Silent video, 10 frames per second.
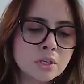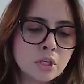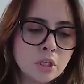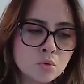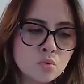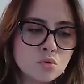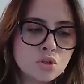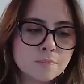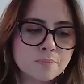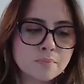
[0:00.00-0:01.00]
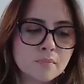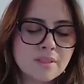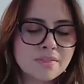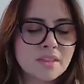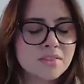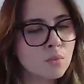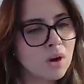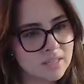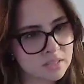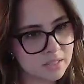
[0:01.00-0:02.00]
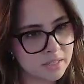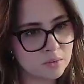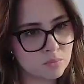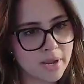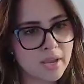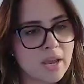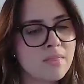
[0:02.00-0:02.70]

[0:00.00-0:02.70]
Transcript: huge, that they were isolated, right?